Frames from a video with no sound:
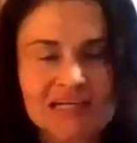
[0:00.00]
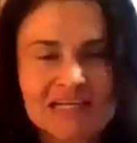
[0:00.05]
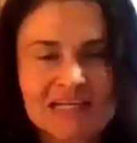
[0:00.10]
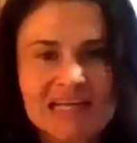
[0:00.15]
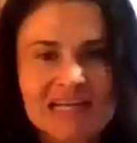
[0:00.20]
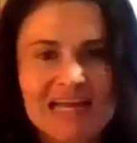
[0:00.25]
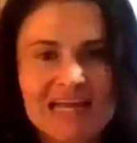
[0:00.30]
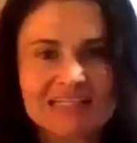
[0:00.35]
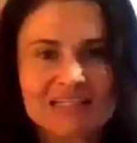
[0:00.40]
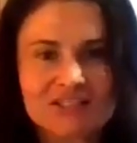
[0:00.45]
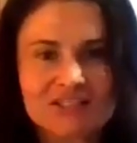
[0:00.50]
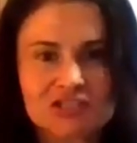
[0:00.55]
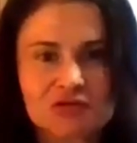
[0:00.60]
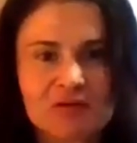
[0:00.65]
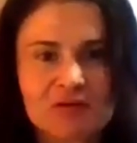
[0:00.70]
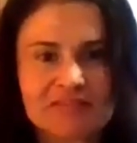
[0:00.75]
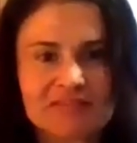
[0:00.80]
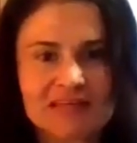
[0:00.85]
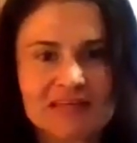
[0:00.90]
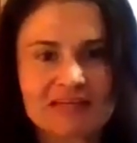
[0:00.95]
And so
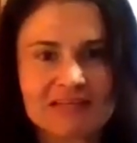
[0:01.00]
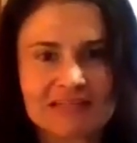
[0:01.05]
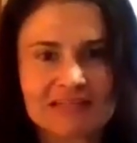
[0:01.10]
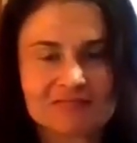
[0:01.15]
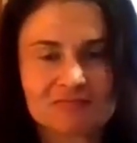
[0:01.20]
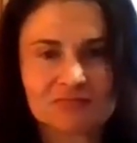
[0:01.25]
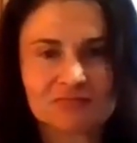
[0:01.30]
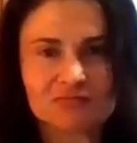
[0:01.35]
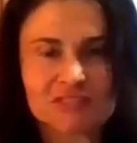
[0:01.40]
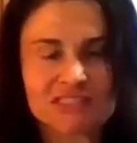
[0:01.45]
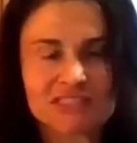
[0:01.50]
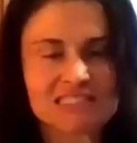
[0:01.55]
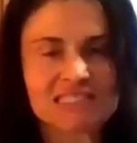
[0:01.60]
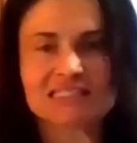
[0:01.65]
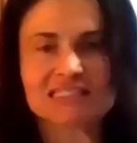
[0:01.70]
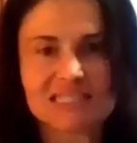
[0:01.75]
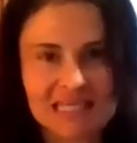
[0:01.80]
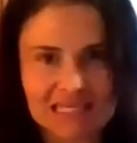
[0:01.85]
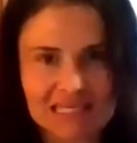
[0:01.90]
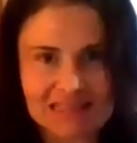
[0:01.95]
I think, like, let's
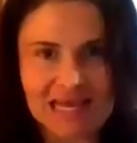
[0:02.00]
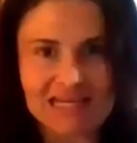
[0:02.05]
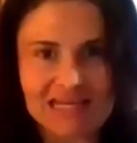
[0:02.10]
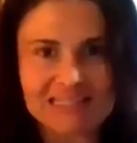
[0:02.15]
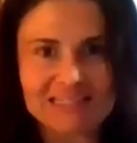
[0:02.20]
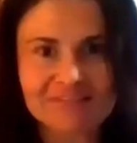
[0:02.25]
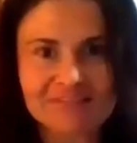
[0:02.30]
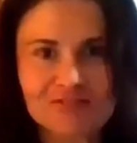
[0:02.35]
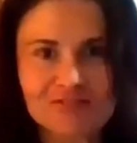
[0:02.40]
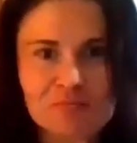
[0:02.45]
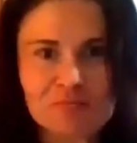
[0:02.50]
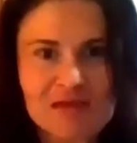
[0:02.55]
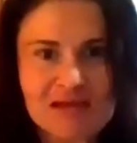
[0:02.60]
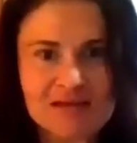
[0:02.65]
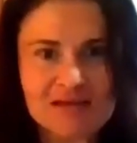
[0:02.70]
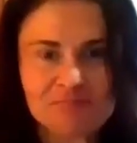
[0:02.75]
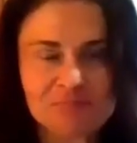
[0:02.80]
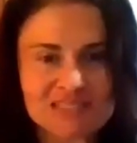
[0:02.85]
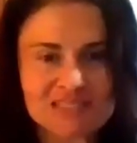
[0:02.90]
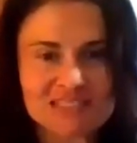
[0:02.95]
not take that from
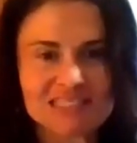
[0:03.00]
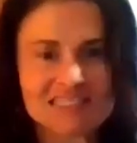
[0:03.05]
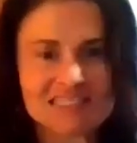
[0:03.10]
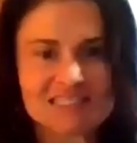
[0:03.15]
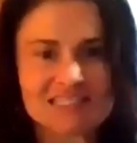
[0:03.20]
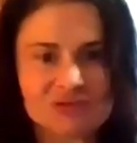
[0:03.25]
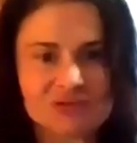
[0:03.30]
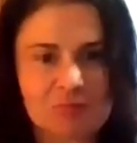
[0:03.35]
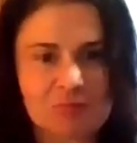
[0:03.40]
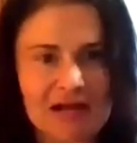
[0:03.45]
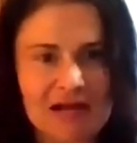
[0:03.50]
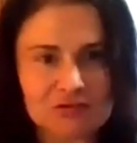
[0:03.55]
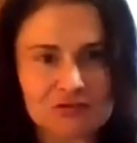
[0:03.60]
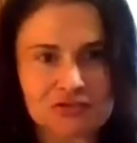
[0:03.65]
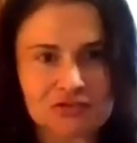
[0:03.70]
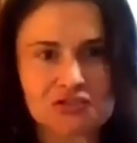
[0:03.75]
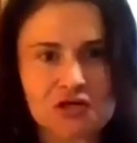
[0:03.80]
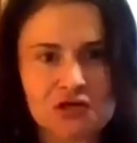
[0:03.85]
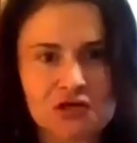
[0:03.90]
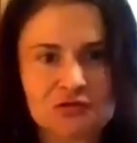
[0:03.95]
them. This is their
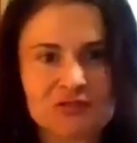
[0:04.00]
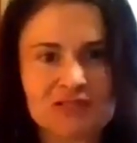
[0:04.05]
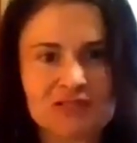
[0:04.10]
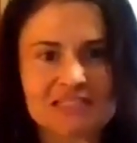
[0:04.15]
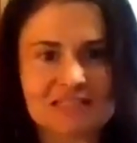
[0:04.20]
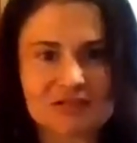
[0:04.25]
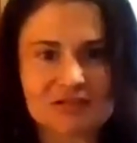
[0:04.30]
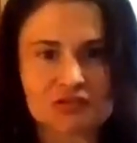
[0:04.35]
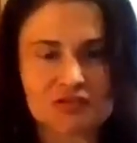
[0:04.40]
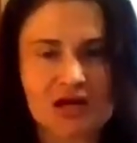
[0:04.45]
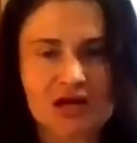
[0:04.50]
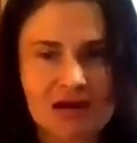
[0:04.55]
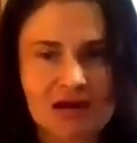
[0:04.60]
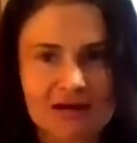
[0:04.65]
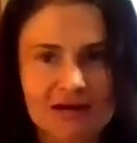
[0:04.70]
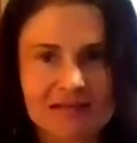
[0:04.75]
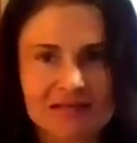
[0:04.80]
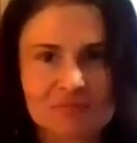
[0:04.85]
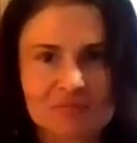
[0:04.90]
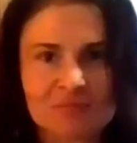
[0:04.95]
milestone. It's their
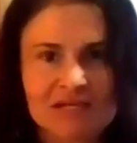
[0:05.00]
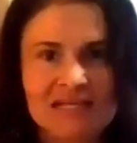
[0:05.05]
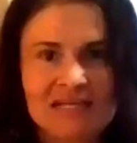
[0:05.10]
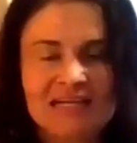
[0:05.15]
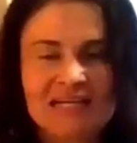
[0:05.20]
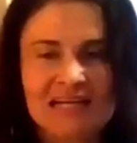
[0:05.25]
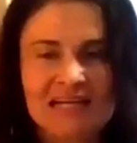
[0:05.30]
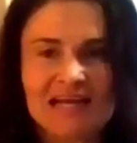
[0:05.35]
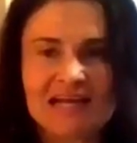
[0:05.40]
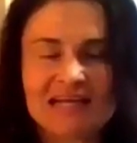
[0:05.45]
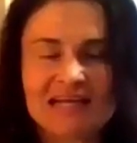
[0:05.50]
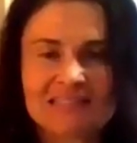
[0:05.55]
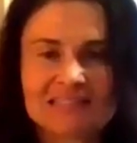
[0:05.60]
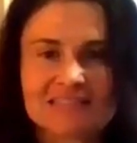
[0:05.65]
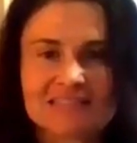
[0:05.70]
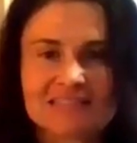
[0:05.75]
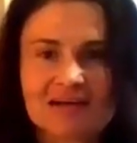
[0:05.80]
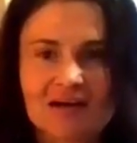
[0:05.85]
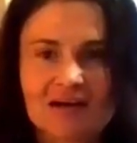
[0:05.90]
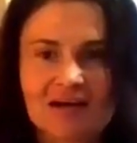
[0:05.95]
time.
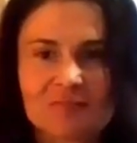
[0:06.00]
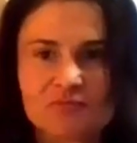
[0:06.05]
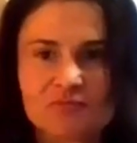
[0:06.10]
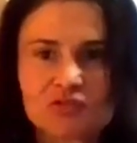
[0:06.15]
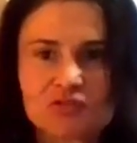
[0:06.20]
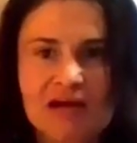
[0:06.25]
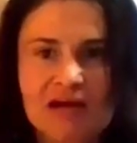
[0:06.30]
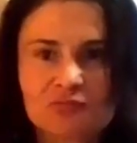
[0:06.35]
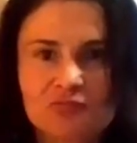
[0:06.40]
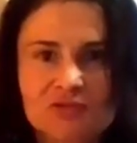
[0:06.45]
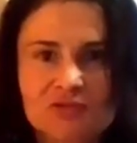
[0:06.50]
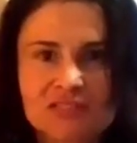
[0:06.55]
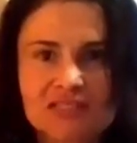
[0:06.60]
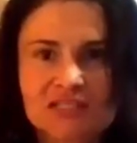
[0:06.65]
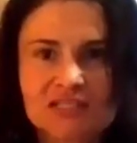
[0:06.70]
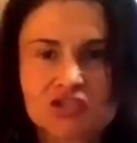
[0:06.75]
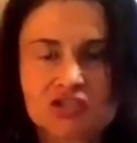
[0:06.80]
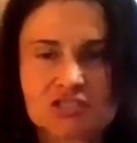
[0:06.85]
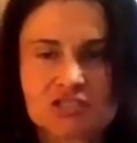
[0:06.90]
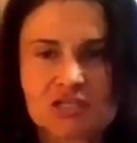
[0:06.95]
And so I
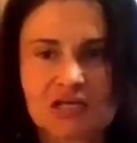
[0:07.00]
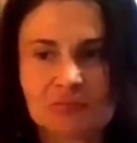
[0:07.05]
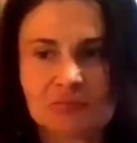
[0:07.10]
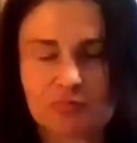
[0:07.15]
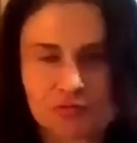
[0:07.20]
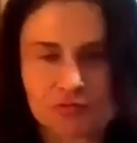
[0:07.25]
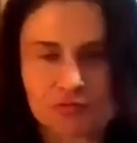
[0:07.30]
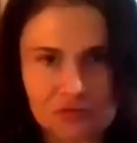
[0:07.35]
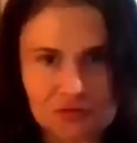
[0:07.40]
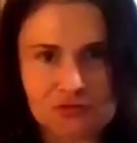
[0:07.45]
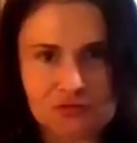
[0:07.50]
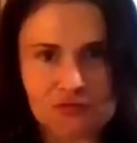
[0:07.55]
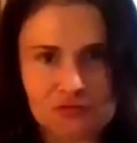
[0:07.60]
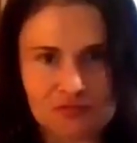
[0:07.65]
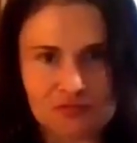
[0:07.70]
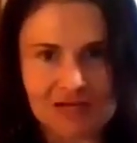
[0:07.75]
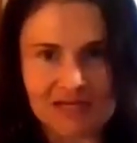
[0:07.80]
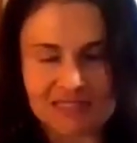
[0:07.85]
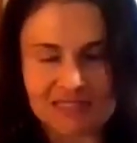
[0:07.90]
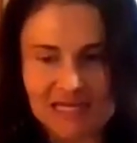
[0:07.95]
really just approve
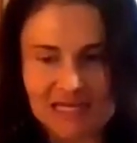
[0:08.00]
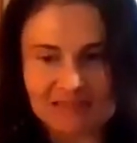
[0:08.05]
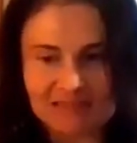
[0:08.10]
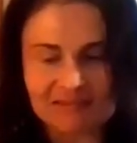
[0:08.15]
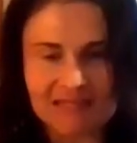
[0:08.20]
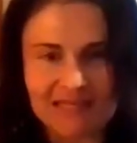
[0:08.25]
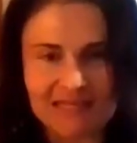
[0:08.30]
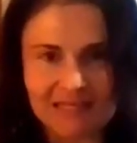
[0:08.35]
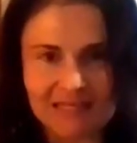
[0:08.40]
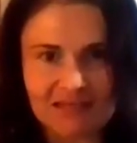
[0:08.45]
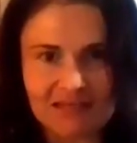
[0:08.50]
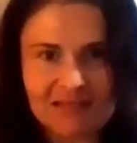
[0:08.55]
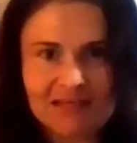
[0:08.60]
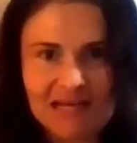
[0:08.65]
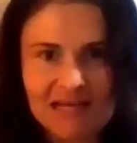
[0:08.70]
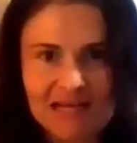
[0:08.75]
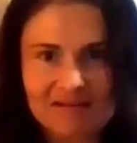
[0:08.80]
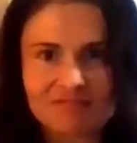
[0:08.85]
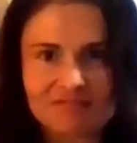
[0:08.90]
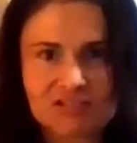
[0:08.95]
and like
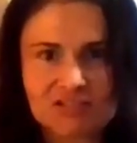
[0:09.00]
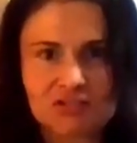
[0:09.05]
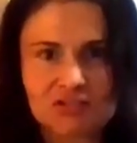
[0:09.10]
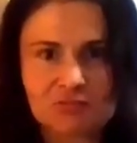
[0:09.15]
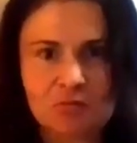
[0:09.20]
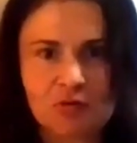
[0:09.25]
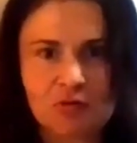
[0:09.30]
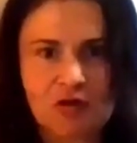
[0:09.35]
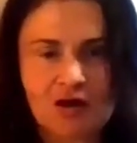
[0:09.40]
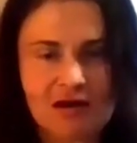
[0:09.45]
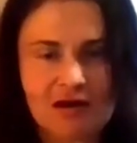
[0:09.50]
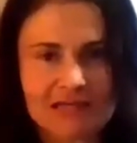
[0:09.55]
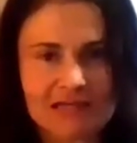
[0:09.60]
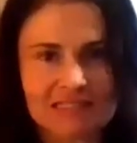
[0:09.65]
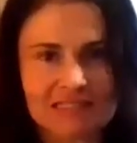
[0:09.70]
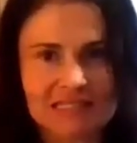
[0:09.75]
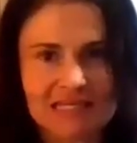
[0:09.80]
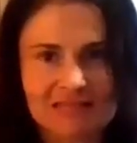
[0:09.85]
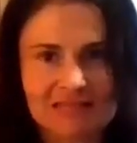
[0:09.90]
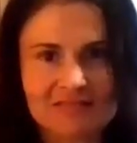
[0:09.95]
have such
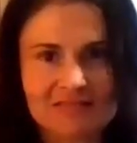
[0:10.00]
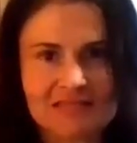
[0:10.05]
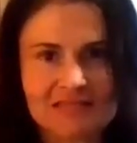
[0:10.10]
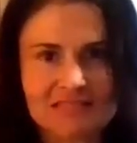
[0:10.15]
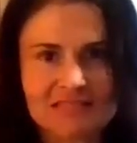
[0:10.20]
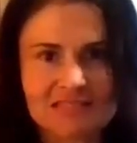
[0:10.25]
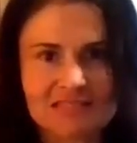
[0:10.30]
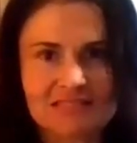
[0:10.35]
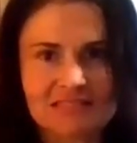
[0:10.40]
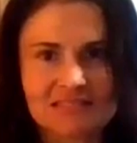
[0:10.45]
pride in this